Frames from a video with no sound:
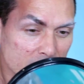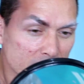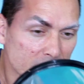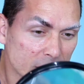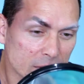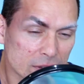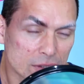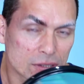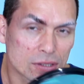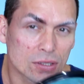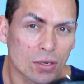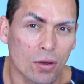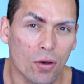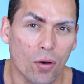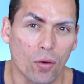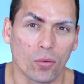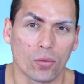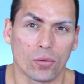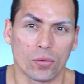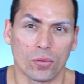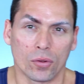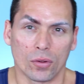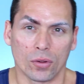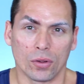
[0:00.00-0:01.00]
So
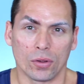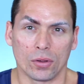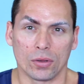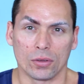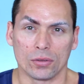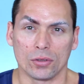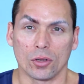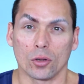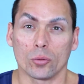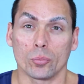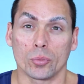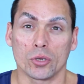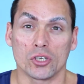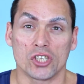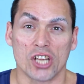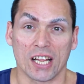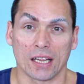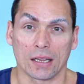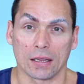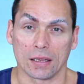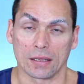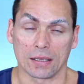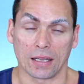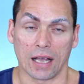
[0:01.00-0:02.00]
don't be
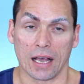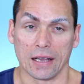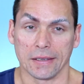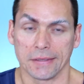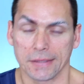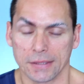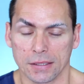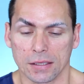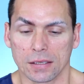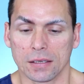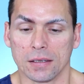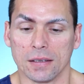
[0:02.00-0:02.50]
gentle, guys.